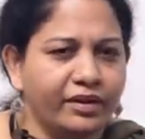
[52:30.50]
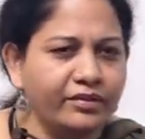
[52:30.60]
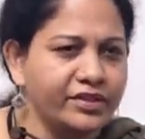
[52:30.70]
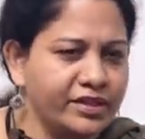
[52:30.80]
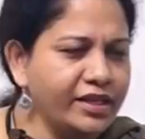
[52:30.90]
I
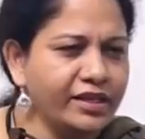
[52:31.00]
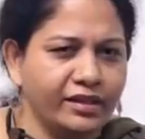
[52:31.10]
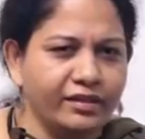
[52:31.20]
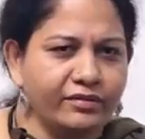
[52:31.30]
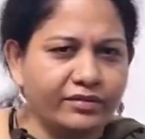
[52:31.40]
was
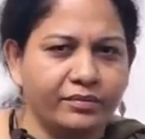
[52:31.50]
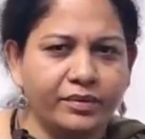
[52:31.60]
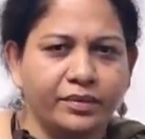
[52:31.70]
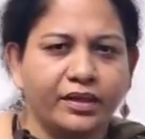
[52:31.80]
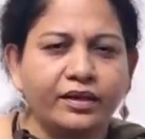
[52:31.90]
thinking from
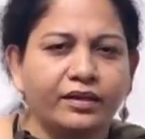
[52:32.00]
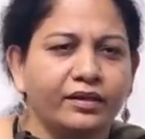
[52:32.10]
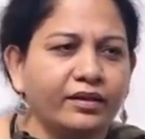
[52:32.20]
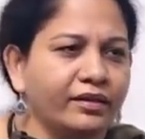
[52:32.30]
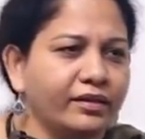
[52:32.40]
the beginning.
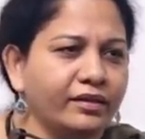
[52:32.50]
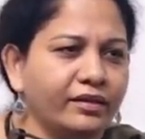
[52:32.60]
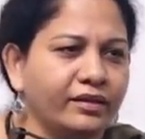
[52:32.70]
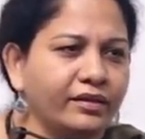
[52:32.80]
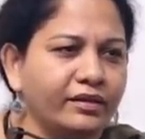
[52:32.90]

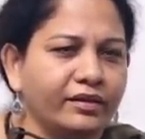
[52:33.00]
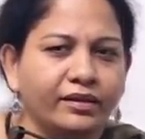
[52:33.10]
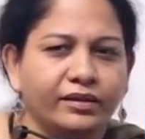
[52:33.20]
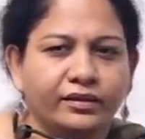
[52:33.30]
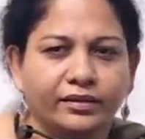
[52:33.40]
Uh,
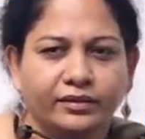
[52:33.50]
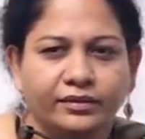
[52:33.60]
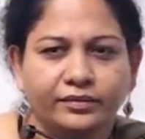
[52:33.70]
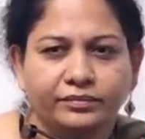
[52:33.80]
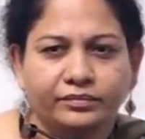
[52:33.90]

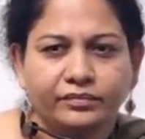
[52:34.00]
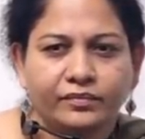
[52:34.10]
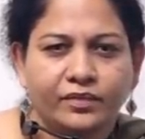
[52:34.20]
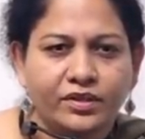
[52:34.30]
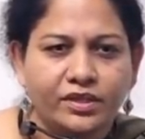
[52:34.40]

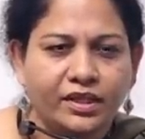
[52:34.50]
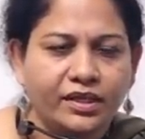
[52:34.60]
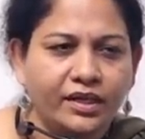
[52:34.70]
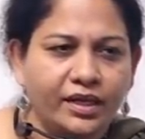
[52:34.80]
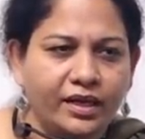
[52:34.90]
because
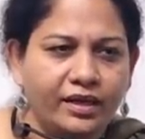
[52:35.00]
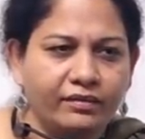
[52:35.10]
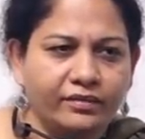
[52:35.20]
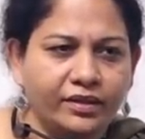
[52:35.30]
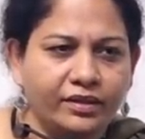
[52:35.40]
generally I
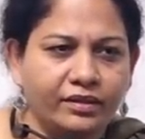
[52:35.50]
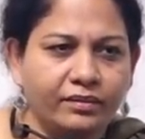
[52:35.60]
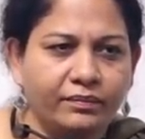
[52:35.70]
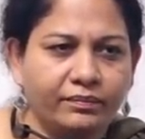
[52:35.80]
have that uh,